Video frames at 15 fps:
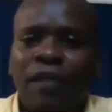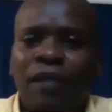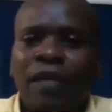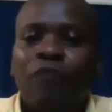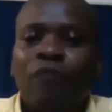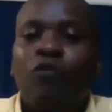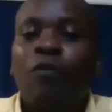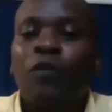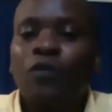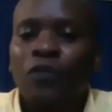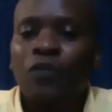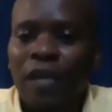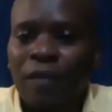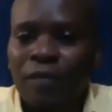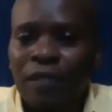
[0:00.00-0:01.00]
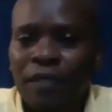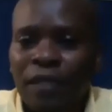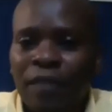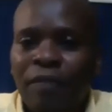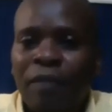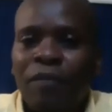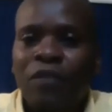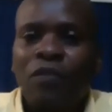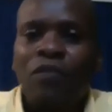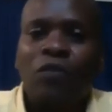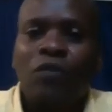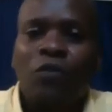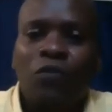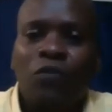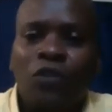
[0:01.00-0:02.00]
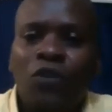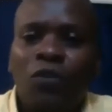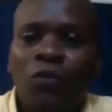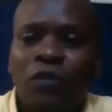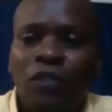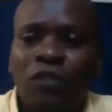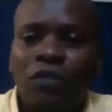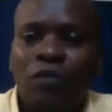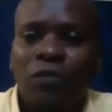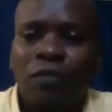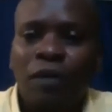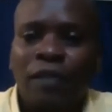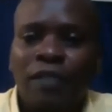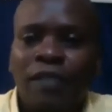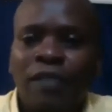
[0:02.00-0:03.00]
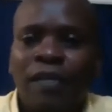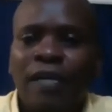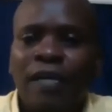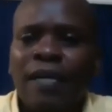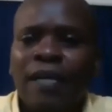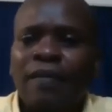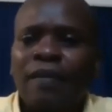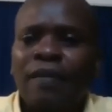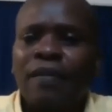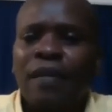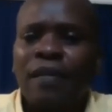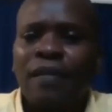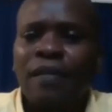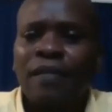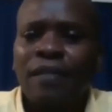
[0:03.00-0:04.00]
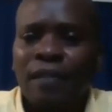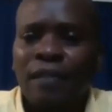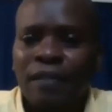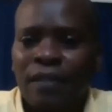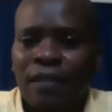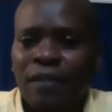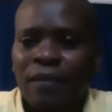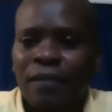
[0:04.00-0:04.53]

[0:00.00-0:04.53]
from Australian media, and members of an official opposition party that targeted her gender.